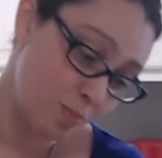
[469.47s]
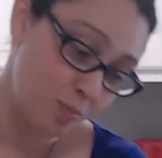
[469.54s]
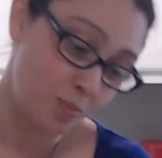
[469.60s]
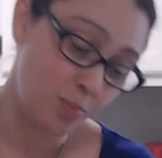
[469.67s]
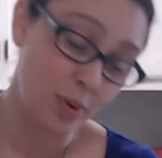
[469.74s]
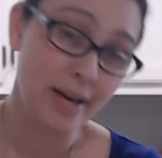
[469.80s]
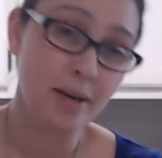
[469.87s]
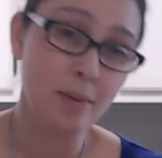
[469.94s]

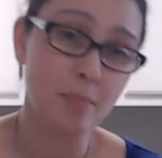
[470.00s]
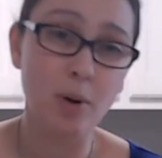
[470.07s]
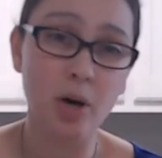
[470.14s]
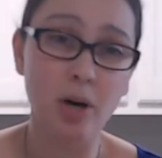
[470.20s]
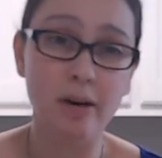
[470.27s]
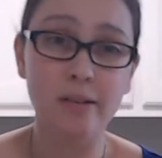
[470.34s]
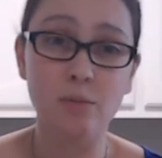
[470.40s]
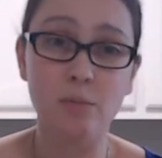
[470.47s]
bread
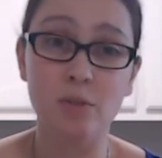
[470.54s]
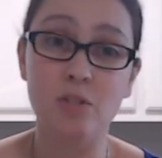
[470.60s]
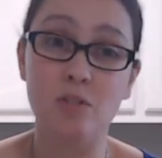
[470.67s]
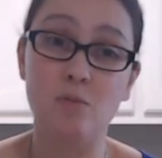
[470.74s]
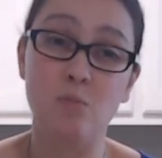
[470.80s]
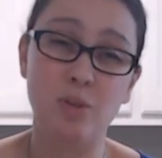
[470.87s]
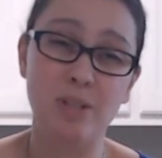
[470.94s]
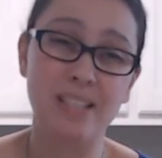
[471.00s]
part, which is
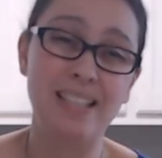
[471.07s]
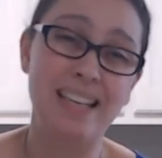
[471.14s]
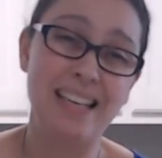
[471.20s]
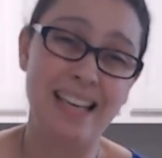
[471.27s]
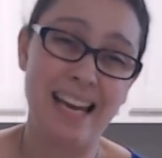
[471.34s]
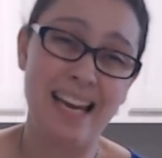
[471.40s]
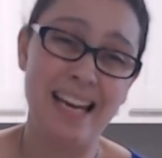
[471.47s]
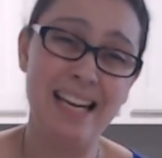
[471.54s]
more like a
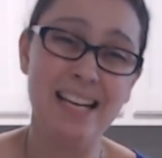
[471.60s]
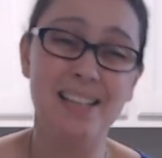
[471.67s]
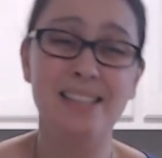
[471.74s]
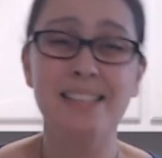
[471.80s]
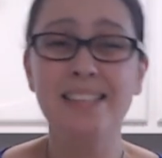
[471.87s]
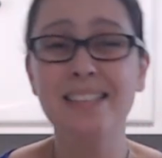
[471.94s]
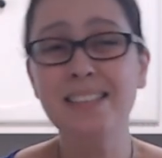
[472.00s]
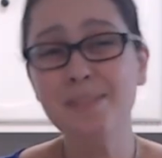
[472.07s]
cake,
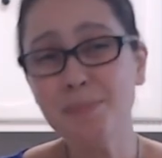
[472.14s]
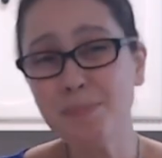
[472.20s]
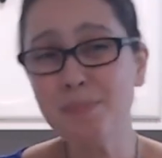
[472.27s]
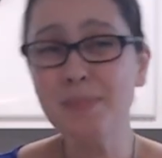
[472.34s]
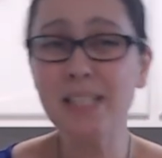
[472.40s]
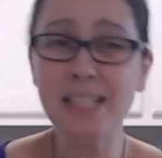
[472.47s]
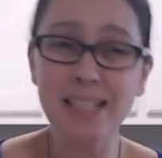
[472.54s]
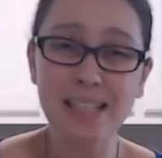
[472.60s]

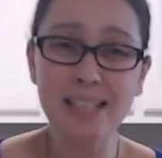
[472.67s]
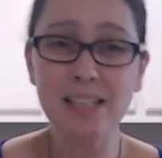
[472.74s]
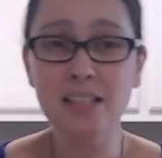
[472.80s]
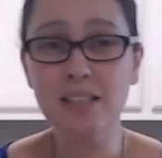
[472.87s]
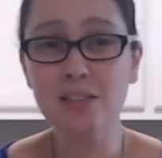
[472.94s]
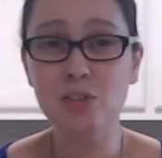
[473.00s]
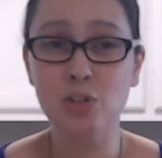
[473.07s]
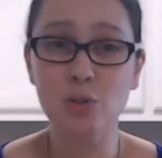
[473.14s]

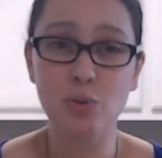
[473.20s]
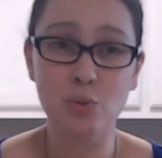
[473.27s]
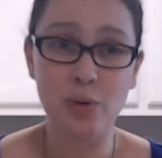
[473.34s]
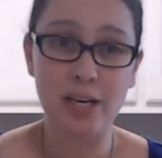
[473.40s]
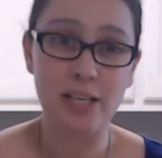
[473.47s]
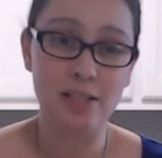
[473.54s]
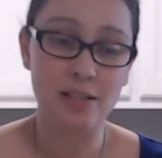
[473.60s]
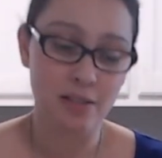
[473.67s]
not so
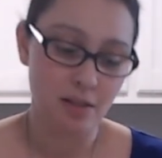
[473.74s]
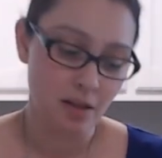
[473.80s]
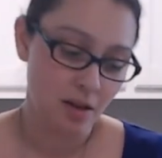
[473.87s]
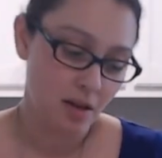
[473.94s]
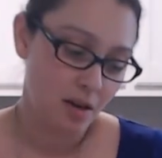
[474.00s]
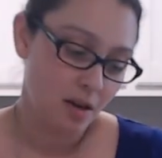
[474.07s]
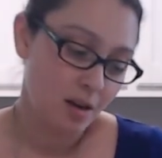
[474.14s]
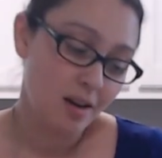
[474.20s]
great.
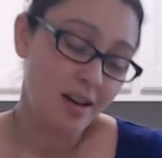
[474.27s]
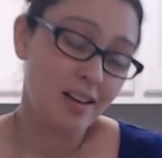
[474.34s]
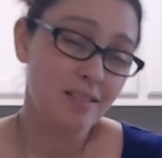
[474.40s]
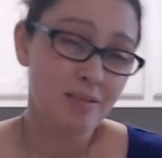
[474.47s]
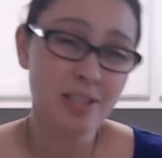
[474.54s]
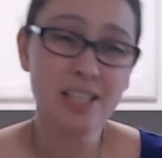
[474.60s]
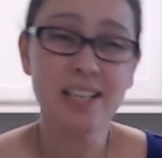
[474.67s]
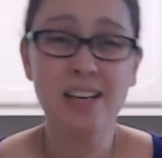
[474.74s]
I'm
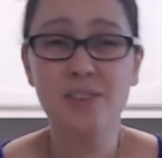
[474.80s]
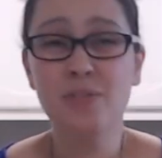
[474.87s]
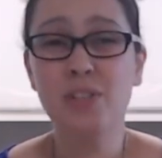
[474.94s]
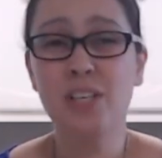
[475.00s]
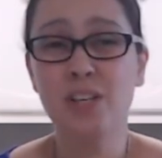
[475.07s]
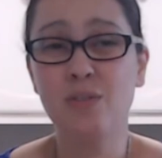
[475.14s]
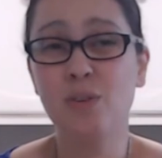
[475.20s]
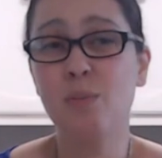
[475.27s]
going to have to
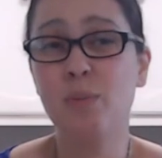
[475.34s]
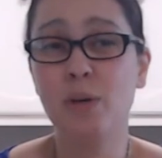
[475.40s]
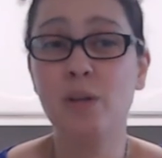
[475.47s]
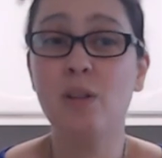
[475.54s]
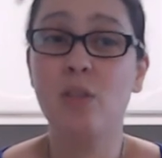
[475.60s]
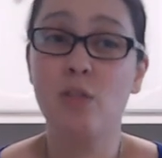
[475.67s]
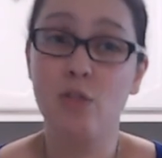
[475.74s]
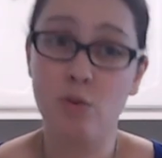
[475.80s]
give it about a
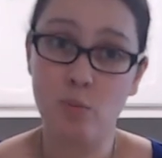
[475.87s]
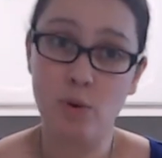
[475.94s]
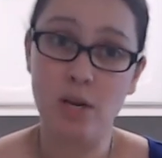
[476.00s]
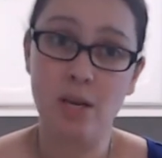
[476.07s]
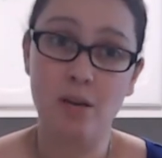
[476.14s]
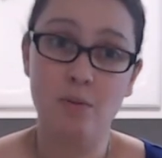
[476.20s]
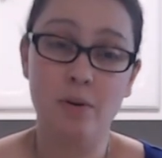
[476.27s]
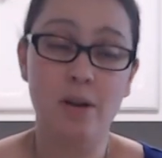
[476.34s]
3.
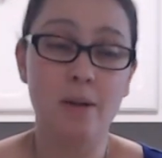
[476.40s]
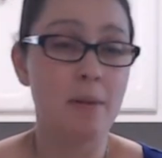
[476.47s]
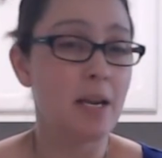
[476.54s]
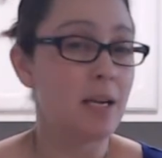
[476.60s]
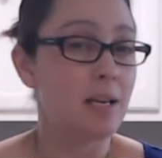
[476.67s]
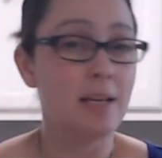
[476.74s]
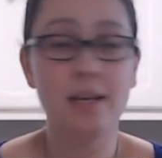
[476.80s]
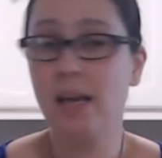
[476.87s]
Would I make
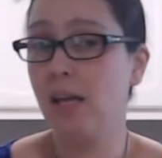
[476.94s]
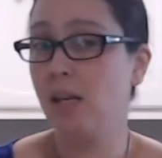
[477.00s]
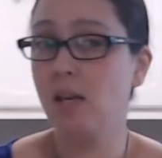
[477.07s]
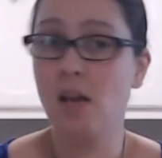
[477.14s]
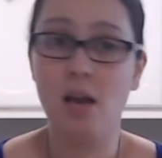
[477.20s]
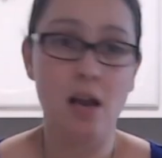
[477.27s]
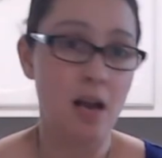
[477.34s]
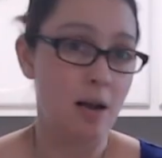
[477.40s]
it again?
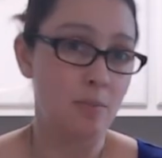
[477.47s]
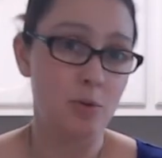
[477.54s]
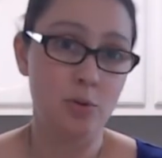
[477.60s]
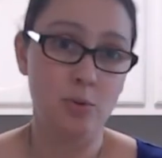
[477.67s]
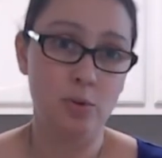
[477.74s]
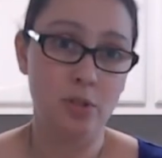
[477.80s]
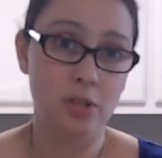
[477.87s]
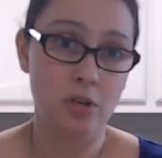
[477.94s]

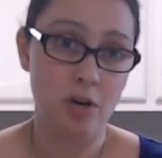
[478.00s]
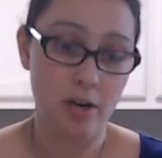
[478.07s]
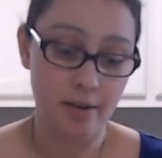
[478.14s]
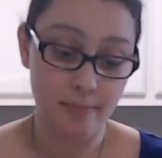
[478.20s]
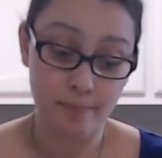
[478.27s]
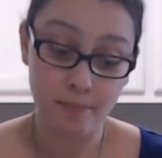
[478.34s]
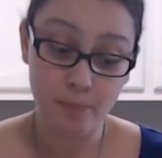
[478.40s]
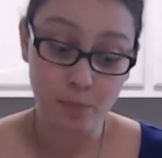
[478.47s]
Absolutely not.
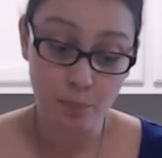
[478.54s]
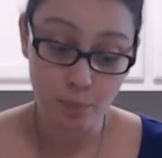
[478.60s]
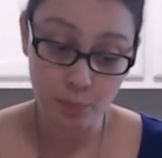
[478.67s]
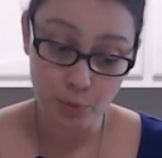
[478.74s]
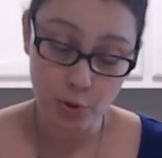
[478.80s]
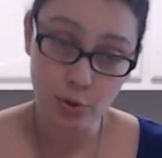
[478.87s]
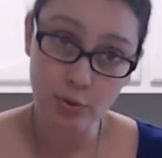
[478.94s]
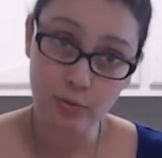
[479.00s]

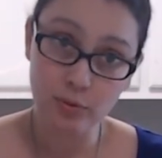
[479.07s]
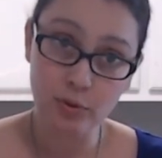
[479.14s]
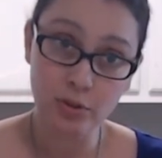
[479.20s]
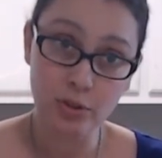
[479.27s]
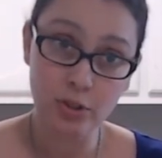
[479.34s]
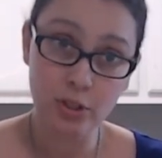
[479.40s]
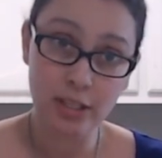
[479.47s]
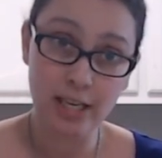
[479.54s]
Beautiful to
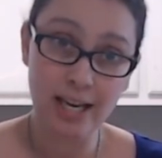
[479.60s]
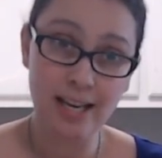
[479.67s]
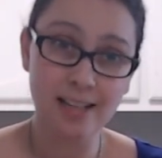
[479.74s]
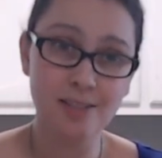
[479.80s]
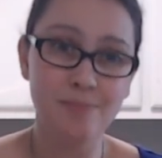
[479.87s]
look at,